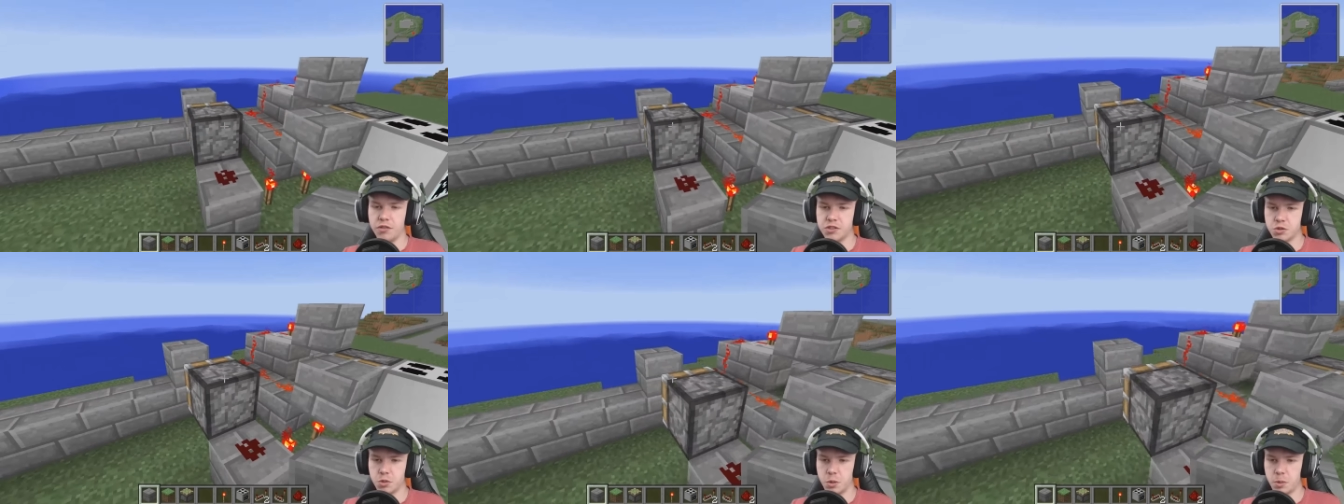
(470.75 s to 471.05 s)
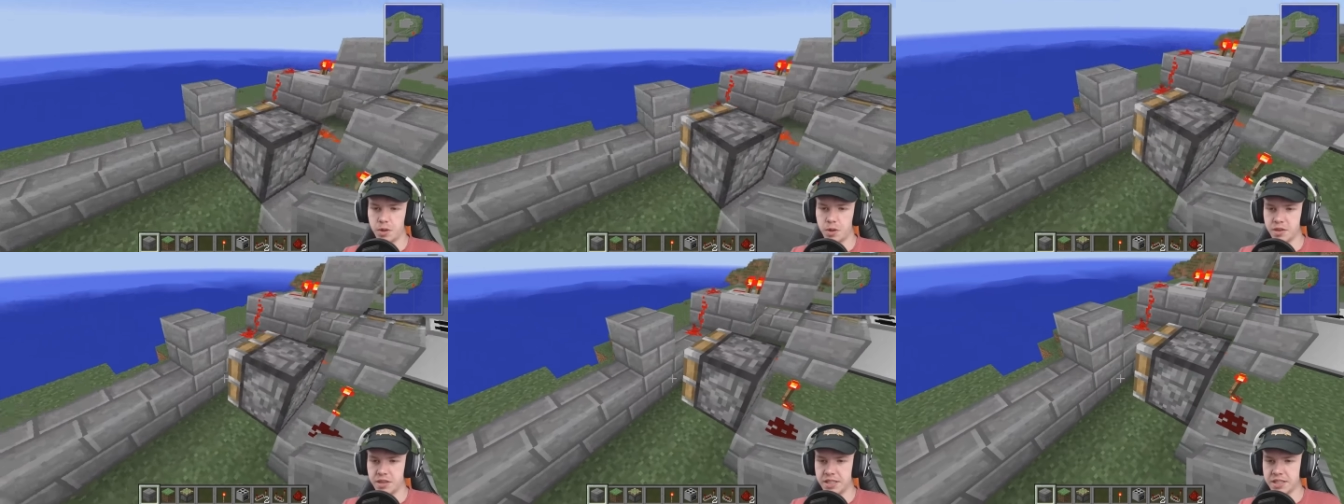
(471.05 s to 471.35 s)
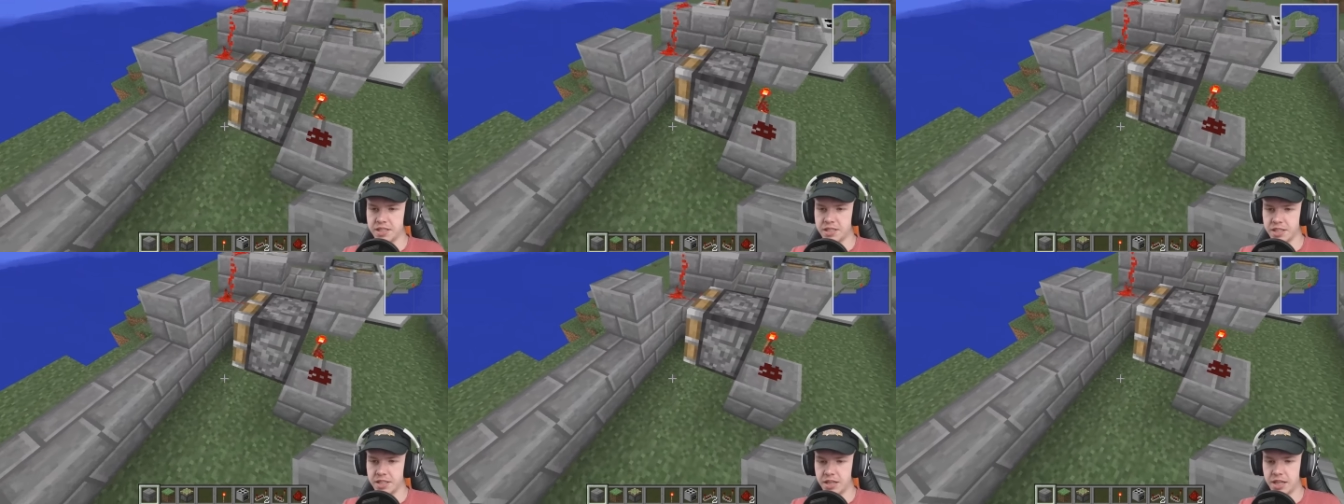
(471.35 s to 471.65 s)
so we want
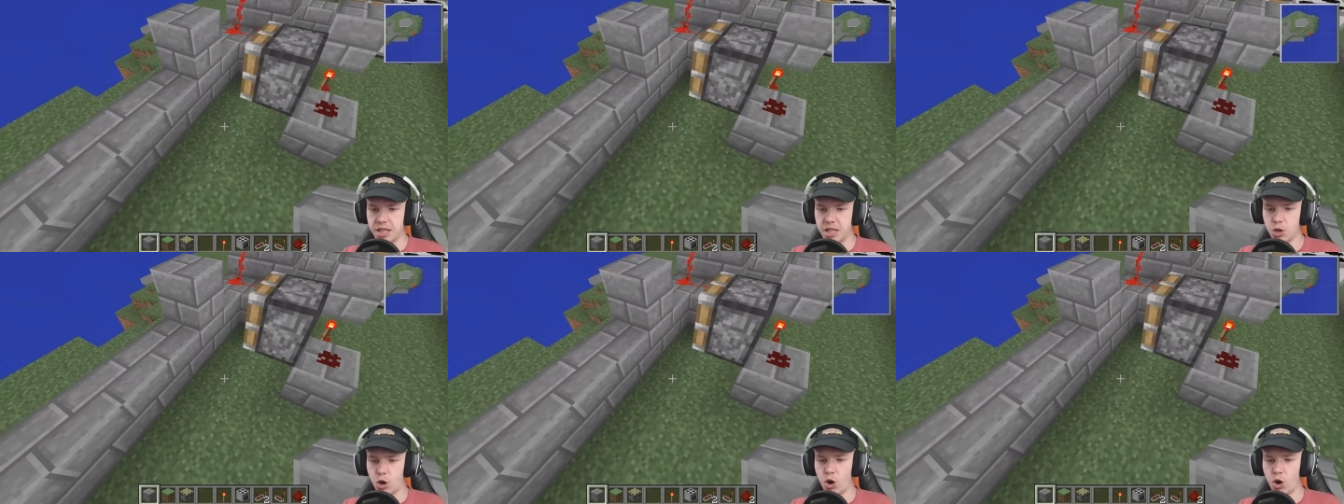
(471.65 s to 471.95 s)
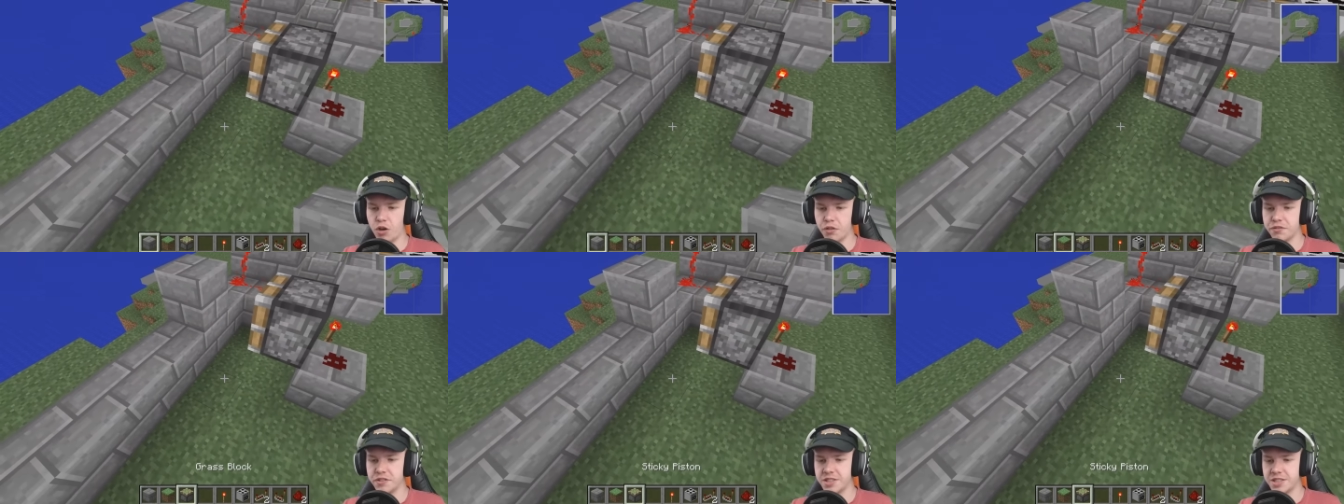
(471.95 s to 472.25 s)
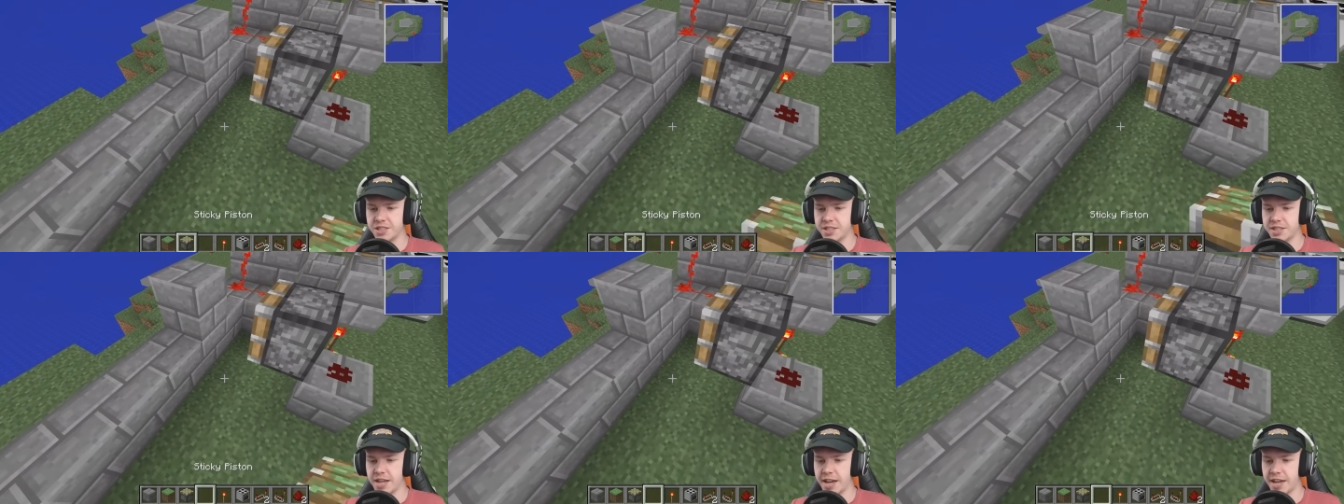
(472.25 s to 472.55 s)
this in the off
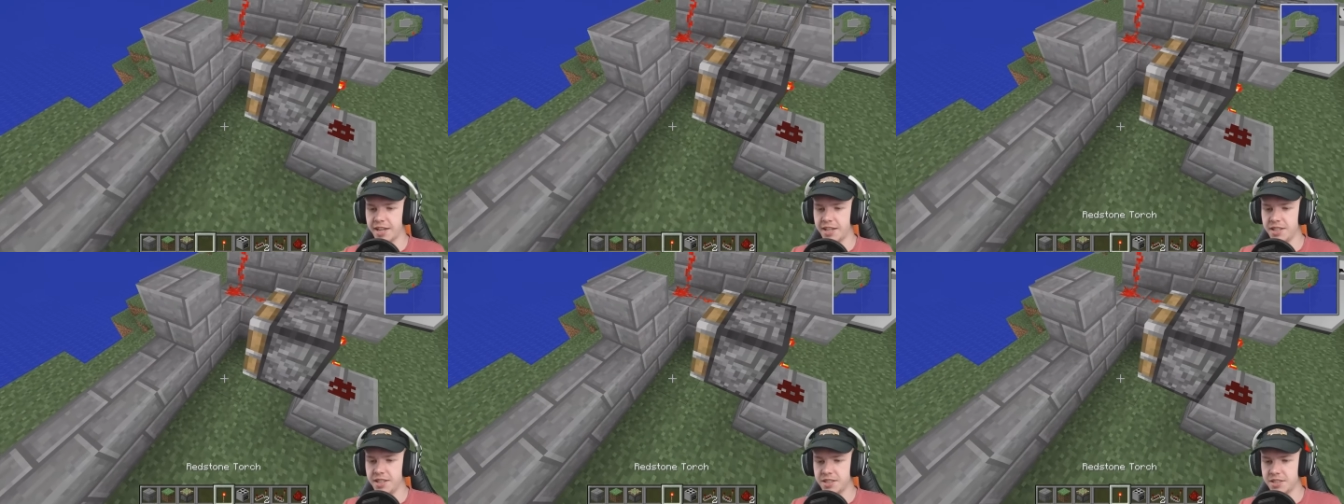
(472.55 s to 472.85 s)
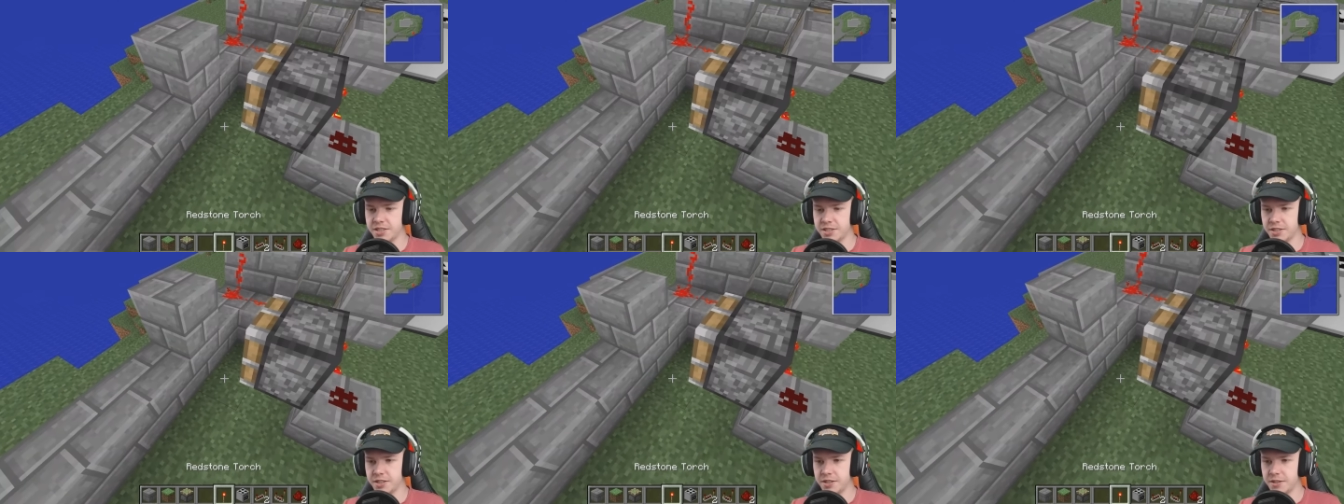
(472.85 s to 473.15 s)
state.